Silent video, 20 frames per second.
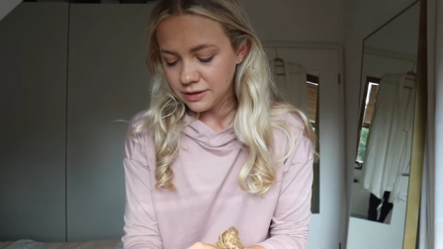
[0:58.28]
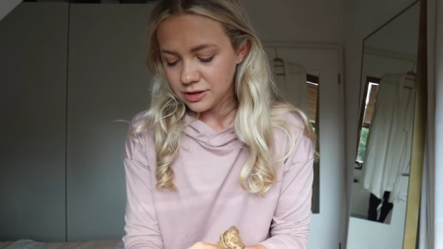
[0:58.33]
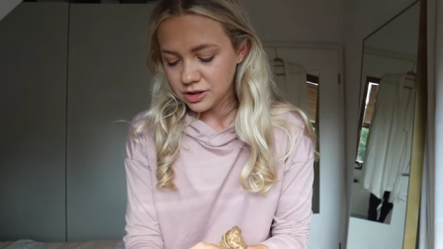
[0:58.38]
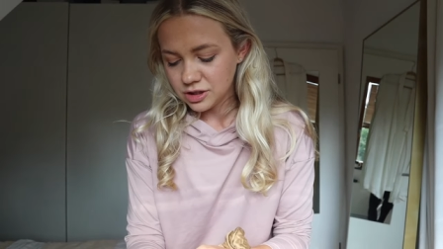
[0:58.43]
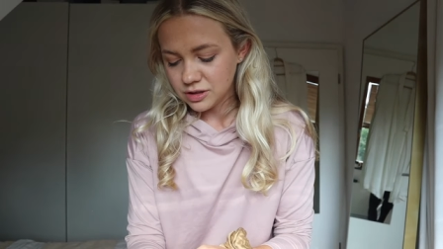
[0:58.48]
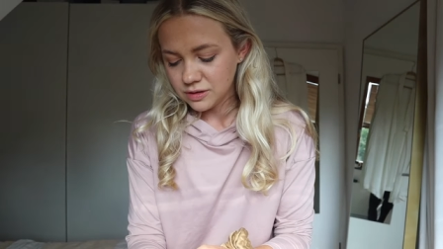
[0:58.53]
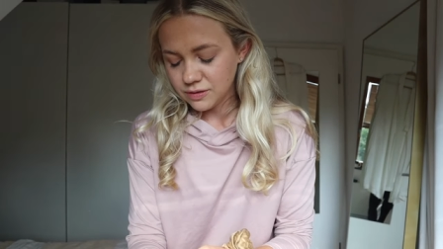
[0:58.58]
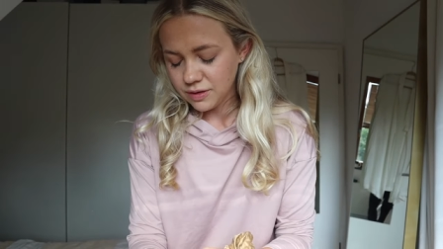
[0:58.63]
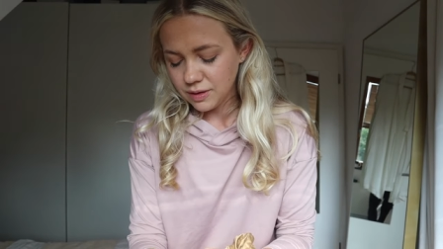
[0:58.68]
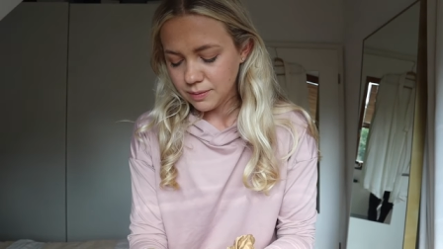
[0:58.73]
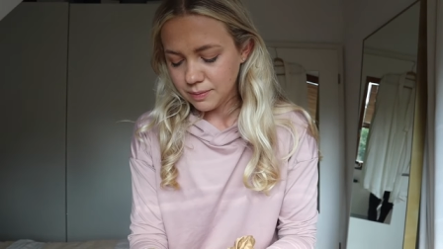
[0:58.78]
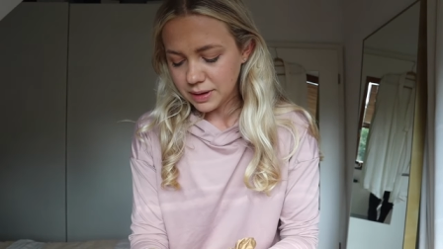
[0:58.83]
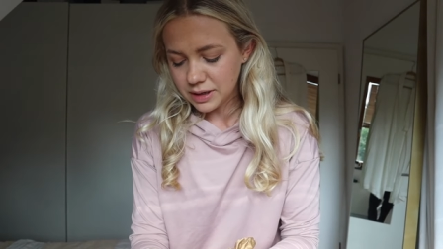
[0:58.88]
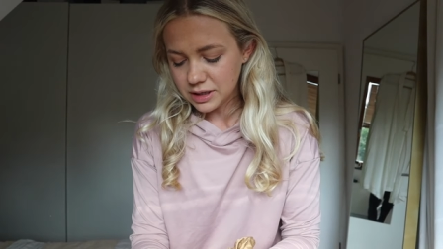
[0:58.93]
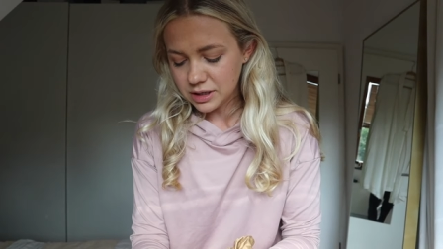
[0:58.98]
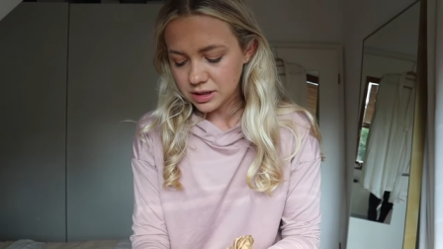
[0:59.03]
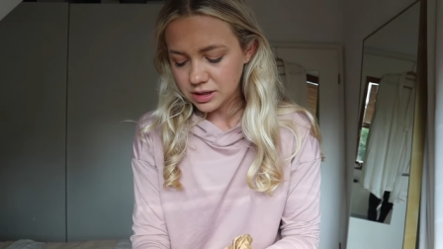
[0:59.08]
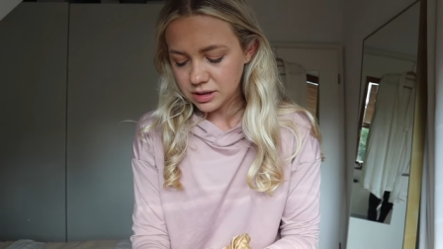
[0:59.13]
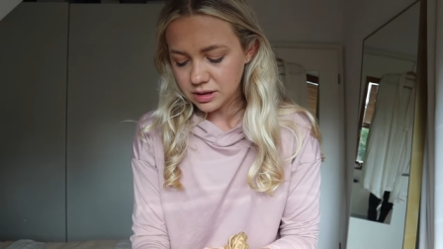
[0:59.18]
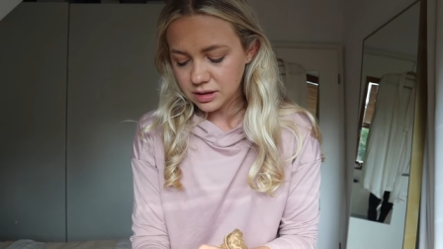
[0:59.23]
just feel
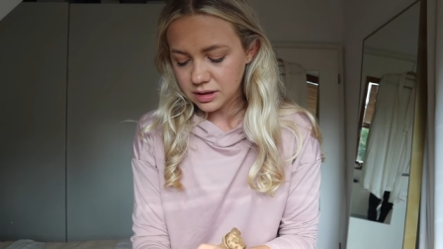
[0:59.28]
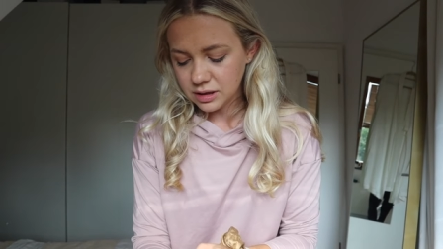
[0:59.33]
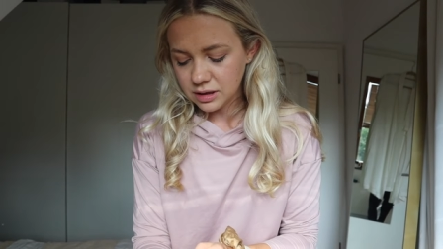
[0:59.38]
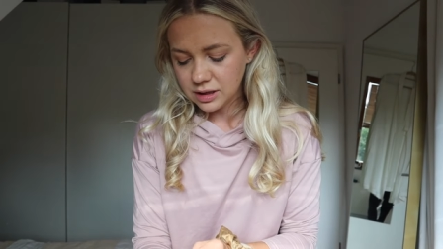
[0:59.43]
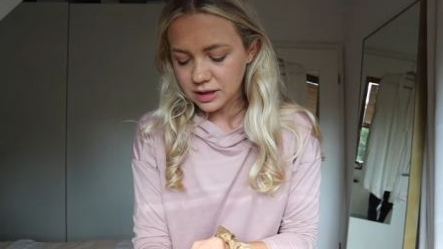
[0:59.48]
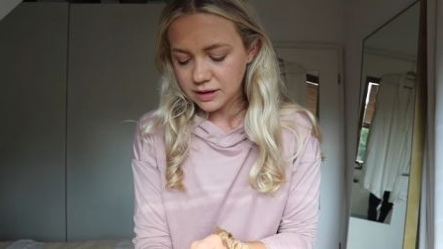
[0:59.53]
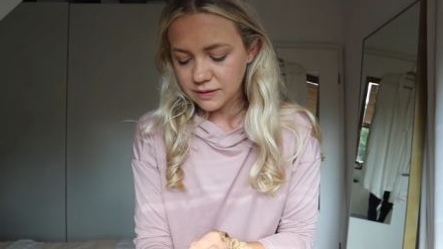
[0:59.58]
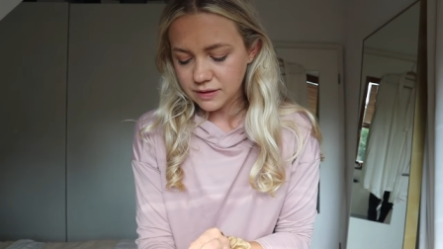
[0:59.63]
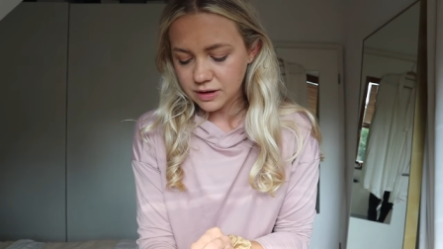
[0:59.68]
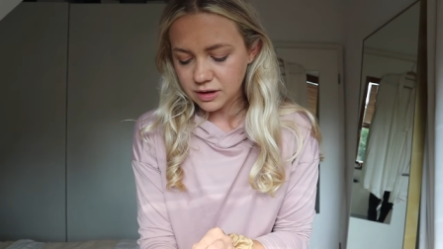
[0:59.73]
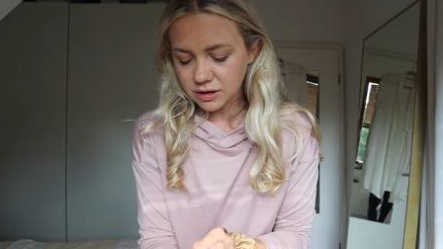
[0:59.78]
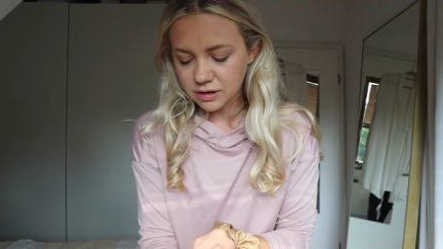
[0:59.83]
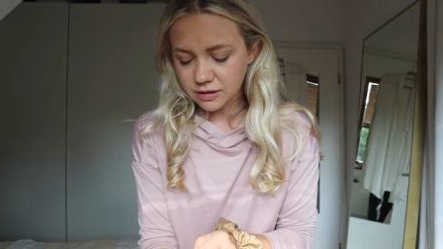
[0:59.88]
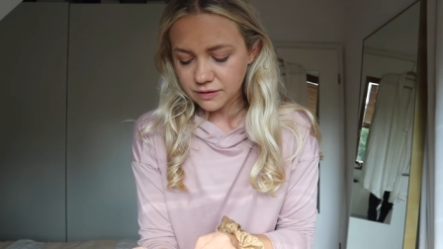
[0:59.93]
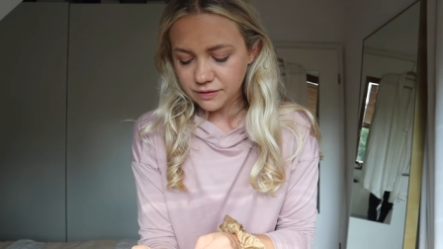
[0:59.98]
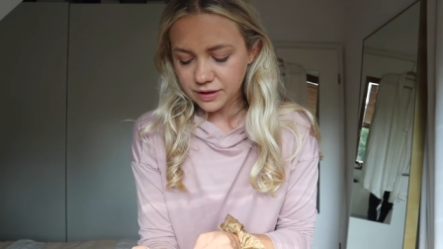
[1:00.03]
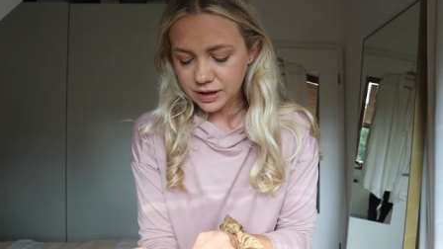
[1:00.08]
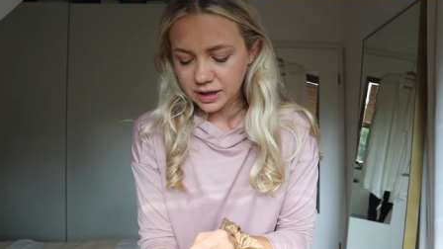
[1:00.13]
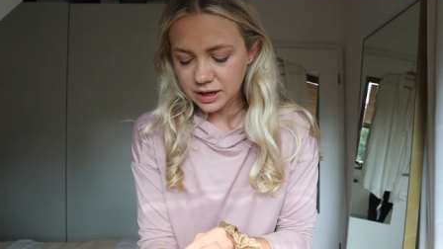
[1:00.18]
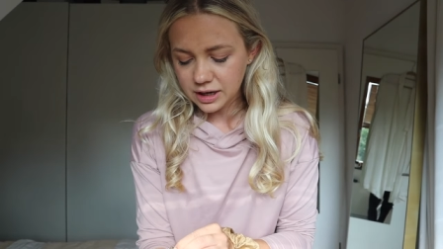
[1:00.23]
better leaving all
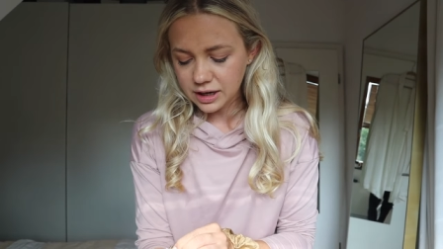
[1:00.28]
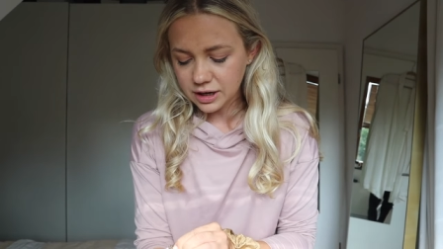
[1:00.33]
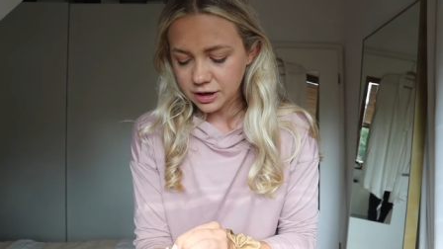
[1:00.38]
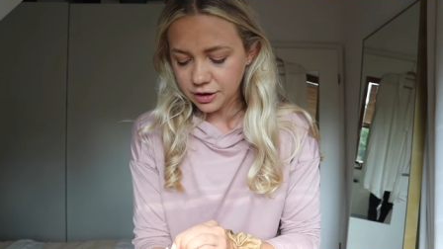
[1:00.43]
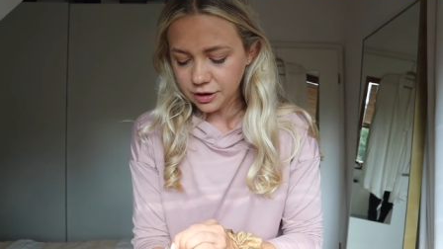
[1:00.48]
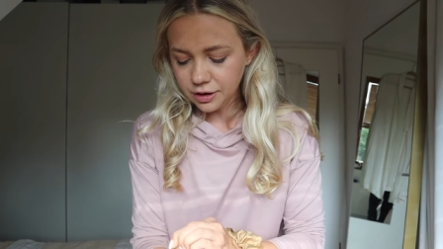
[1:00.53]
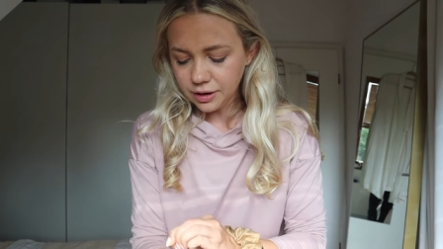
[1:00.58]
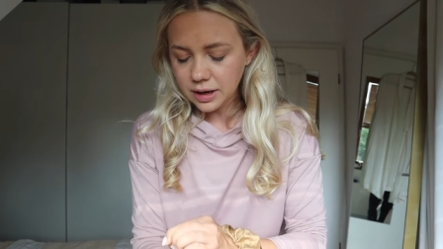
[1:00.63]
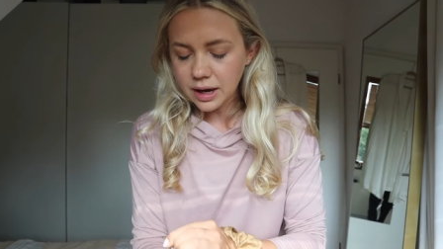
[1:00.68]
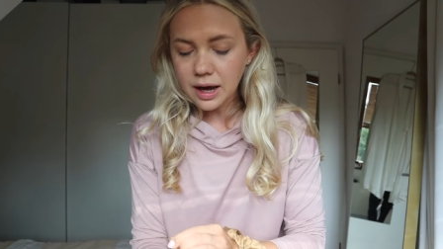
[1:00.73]
of that here.